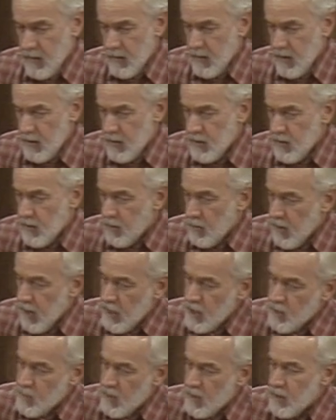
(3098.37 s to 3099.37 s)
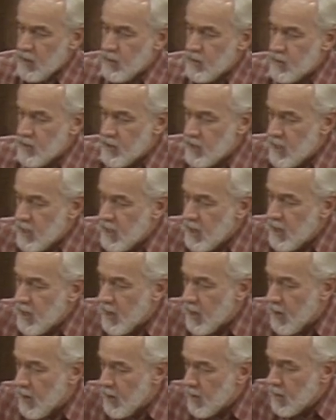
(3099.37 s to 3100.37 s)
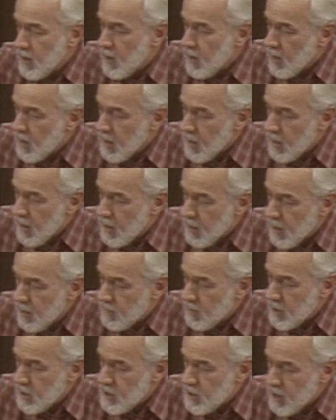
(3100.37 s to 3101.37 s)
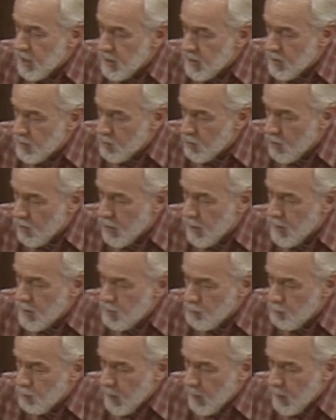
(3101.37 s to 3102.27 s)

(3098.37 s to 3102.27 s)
this arrangement. And you see here a lovely checkerboard